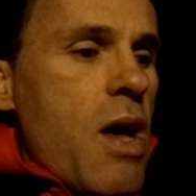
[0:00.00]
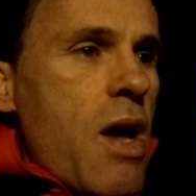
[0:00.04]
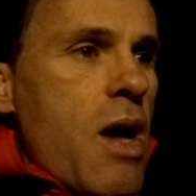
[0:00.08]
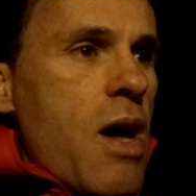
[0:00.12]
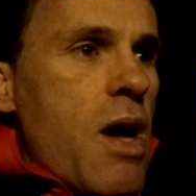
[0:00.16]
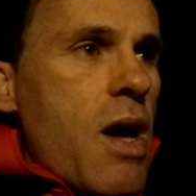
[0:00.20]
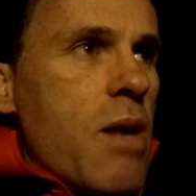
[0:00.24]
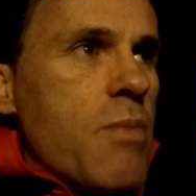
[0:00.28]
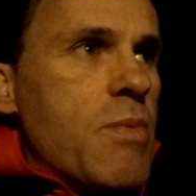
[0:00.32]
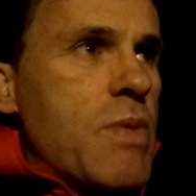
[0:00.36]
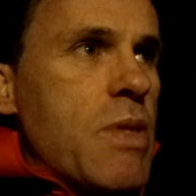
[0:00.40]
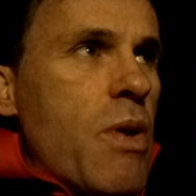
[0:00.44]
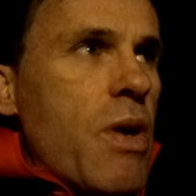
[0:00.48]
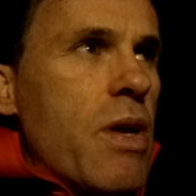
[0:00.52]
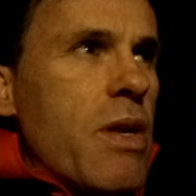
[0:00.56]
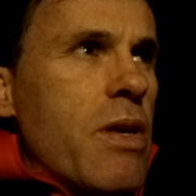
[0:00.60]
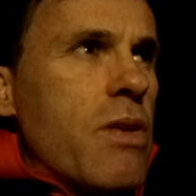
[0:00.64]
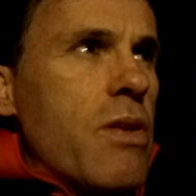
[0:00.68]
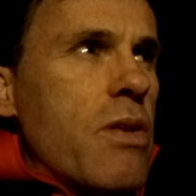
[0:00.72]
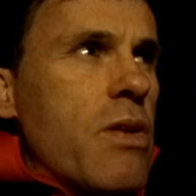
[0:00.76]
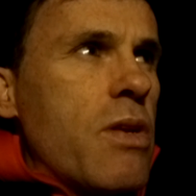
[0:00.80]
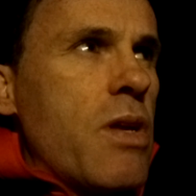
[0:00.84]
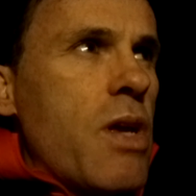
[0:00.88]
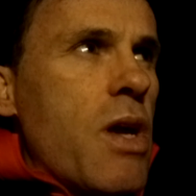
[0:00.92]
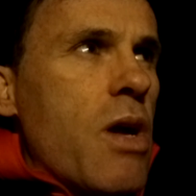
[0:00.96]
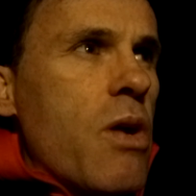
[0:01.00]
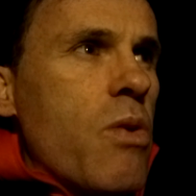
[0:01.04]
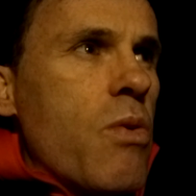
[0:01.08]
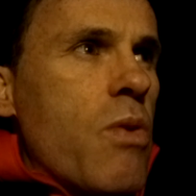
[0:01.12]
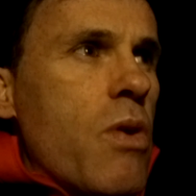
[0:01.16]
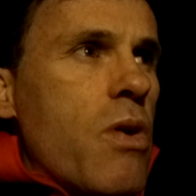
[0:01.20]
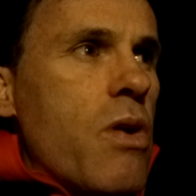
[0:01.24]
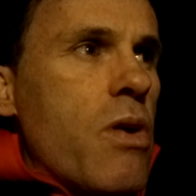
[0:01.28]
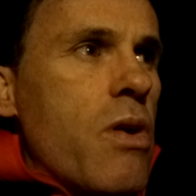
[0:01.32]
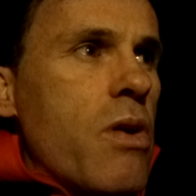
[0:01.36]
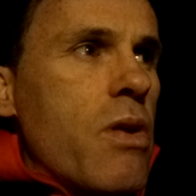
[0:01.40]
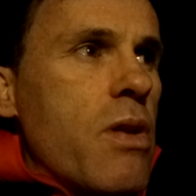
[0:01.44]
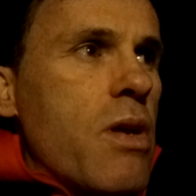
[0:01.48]
Um, so we're going to go
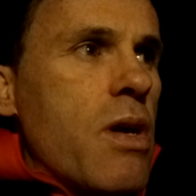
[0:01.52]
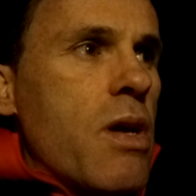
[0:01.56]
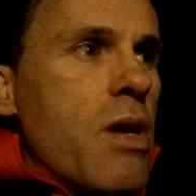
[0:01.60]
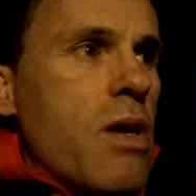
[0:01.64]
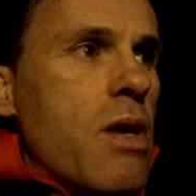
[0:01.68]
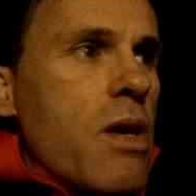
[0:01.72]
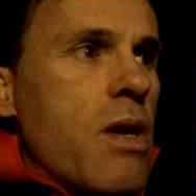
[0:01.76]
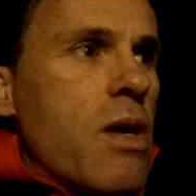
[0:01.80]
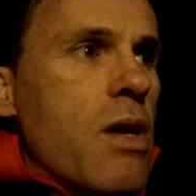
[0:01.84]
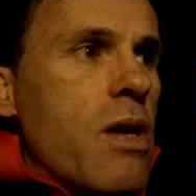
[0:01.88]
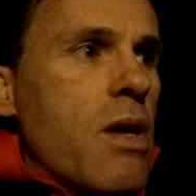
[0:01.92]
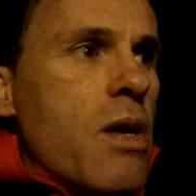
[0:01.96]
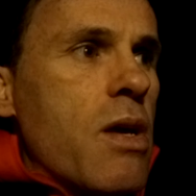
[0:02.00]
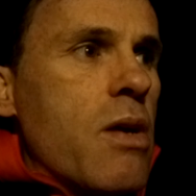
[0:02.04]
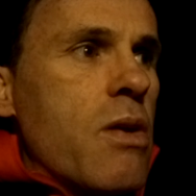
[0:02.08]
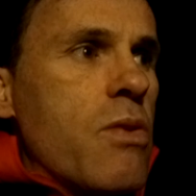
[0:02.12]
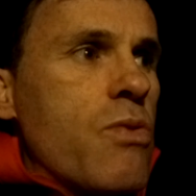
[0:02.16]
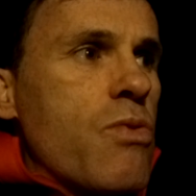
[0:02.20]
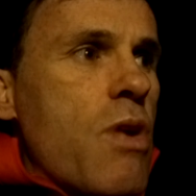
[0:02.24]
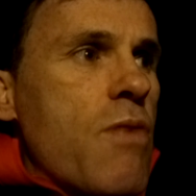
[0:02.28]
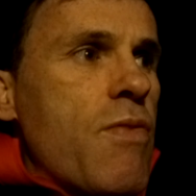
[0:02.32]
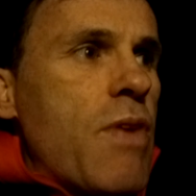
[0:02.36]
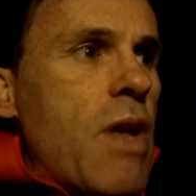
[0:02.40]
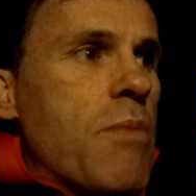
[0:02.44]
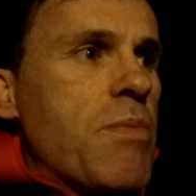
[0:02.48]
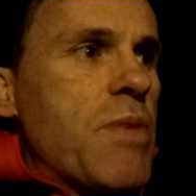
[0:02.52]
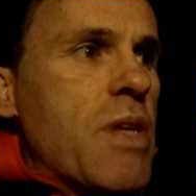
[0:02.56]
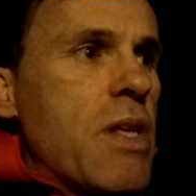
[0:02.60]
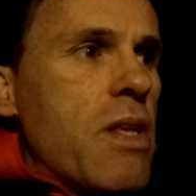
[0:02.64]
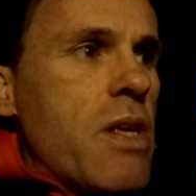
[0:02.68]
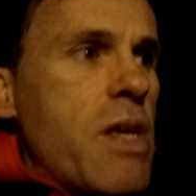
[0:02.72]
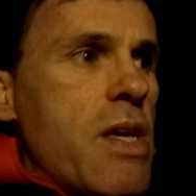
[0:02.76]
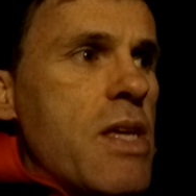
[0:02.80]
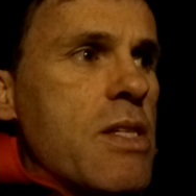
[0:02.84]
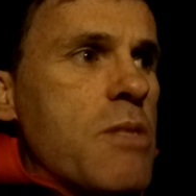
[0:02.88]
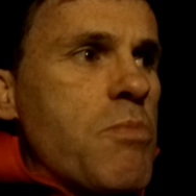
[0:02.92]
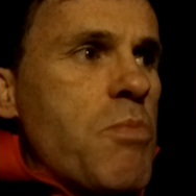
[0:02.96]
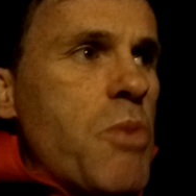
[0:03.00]
on driving up to
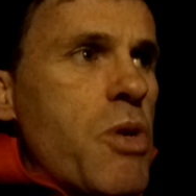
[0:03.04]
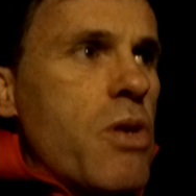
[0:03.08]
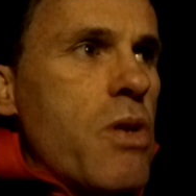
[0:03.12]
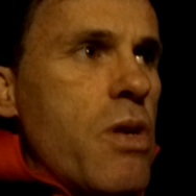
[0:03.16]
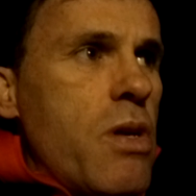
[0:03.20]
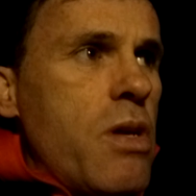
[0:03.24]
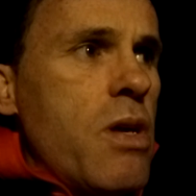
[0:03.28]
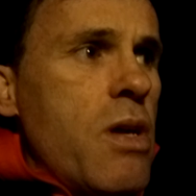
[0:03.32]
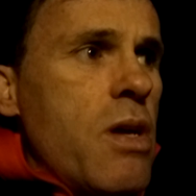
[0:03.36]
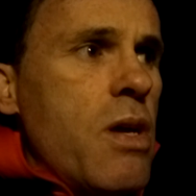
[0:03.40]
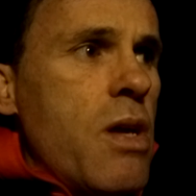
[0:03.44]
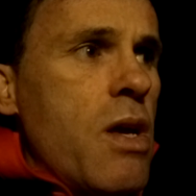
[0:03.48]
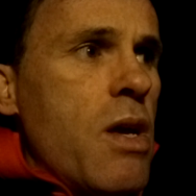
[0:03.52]
Leesburg